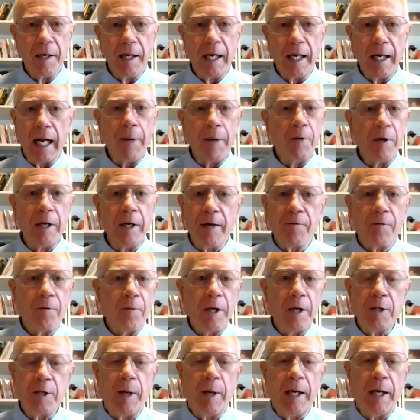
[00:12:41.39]
And I would never
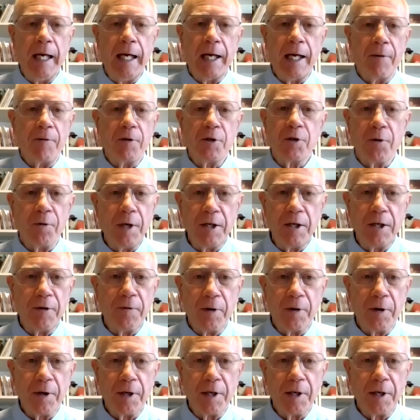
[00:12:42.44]
raise my hand. I was so introverted.